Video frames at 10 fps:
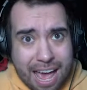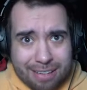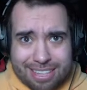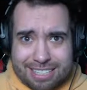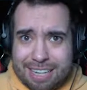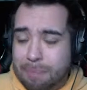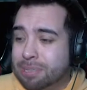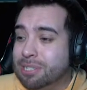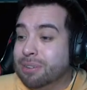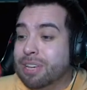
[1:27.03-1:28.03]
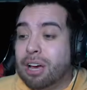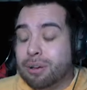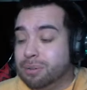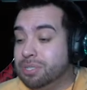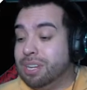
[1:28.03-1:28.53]
how this episode
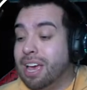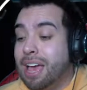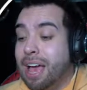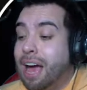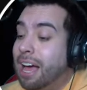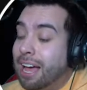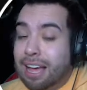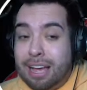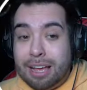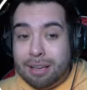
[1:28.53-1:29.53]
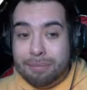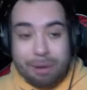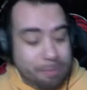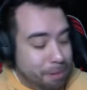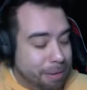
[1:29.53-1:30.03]
goes, uh,
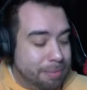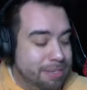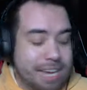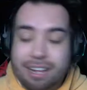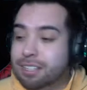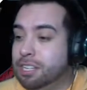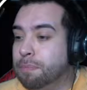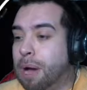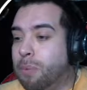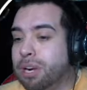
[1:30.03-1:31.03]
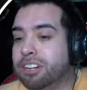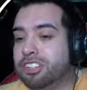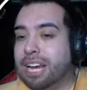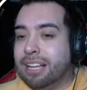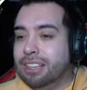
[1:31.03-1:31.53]
we might be able to tackle two. But I want to
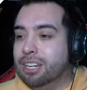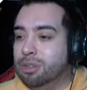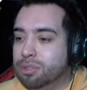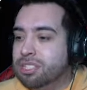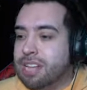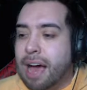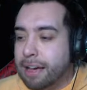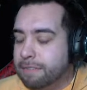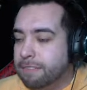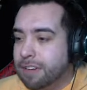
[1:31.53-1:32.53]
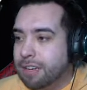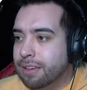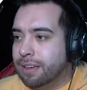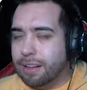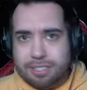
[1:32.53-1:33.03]
check the new stuff.
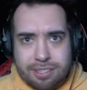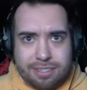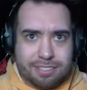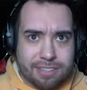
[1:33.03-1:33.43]
Also, the